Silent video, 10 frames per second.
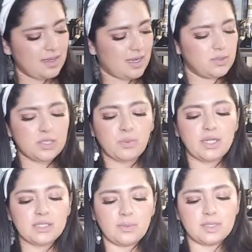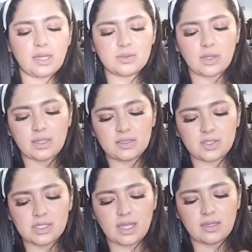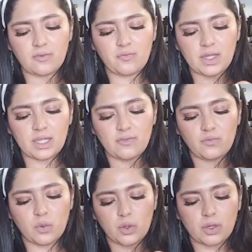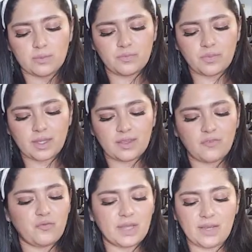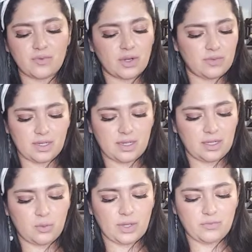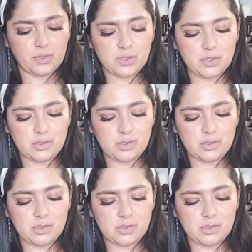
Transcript: I'm just putting some on top so I can just get a feeling for the flavor of the vanilla wafers.